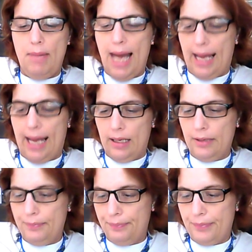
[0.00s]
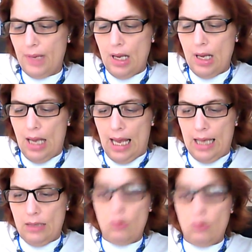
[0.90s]
black
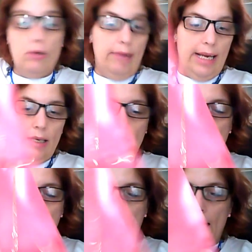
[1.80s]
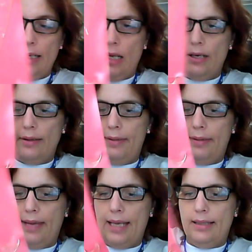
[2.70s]
and or green. And another
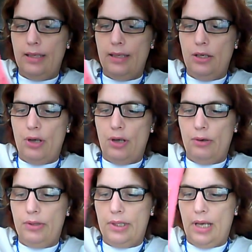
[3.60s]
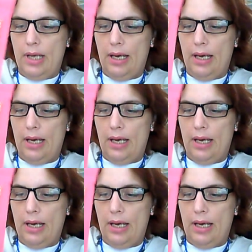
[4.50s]
thing is that you don't